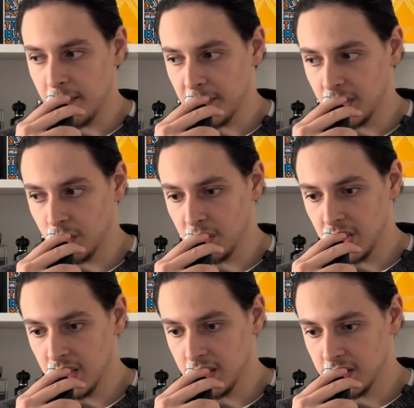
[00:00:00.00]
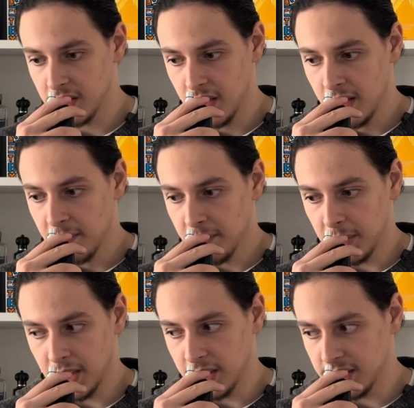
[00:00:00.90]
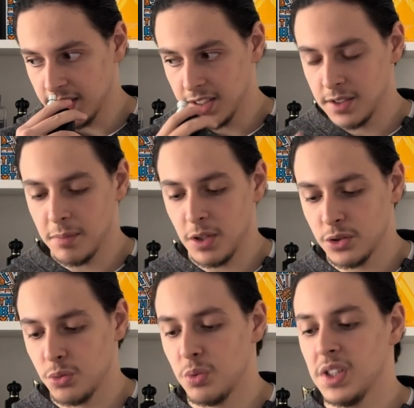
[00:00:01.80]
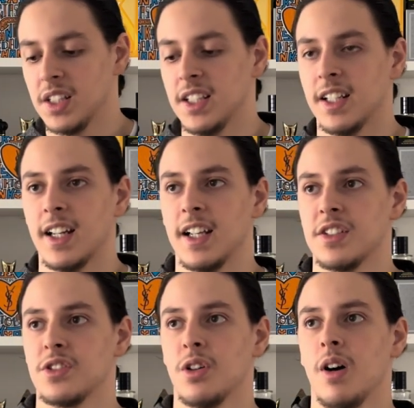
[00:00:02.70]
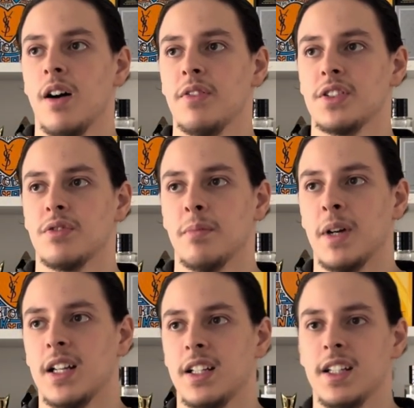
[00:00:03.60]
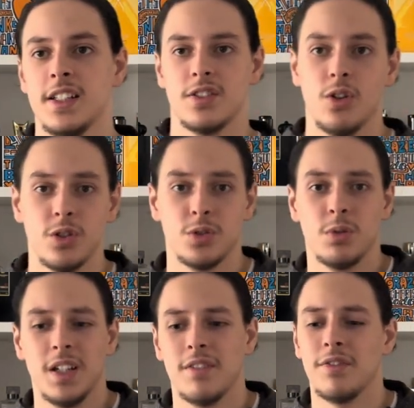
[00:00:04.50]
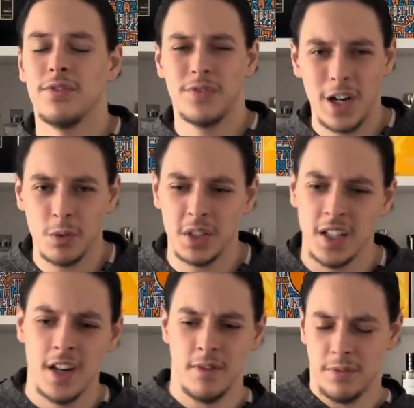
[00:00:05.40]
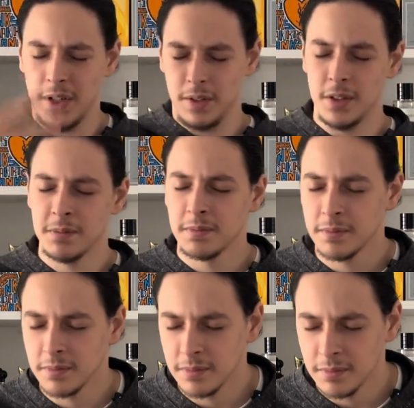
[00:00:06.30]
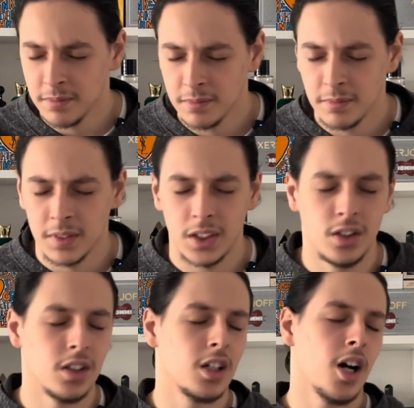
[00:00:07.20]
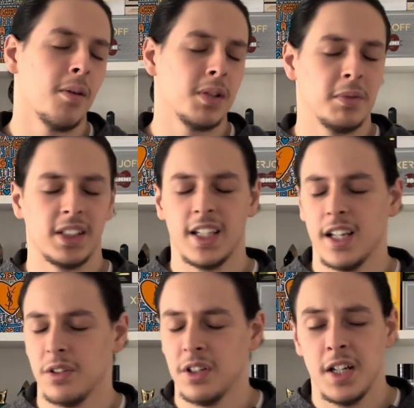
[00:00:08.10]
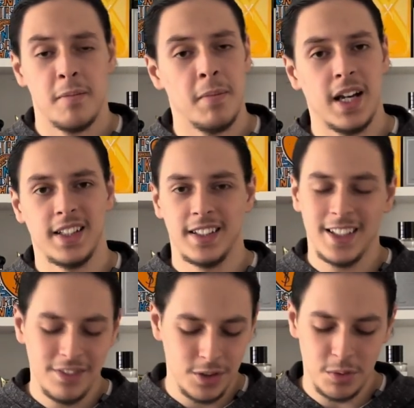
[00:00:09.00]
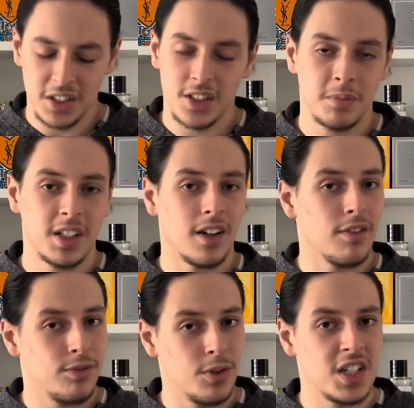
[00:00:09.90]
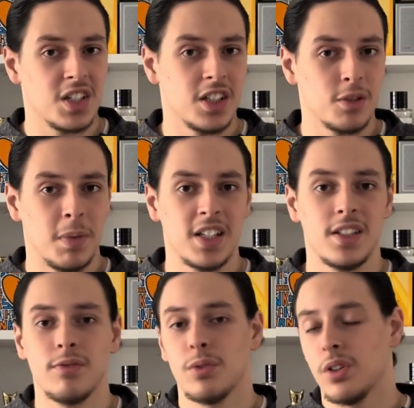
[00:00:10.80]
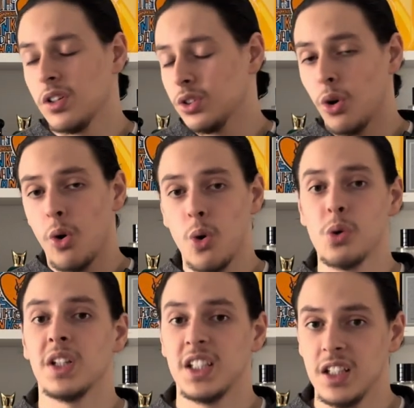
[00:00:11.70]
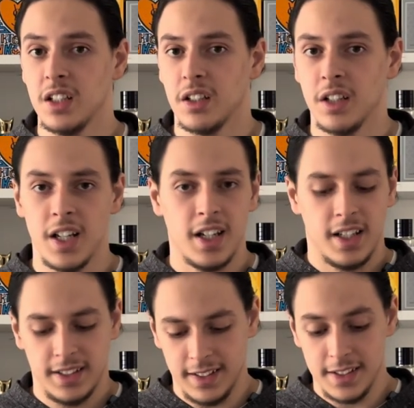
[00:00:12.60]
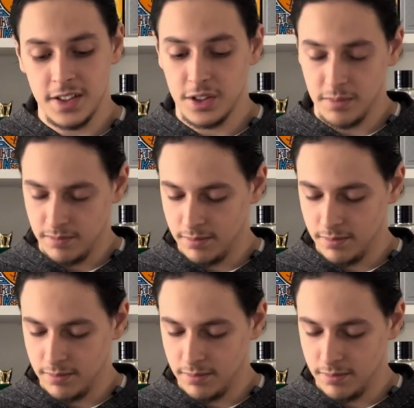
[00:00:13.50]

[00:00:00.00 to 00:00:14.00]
ingredients because this smells really nice. So Office for Men is also a very, very good compliment getter. Man, if you want something fresh and spicy for the whole year, this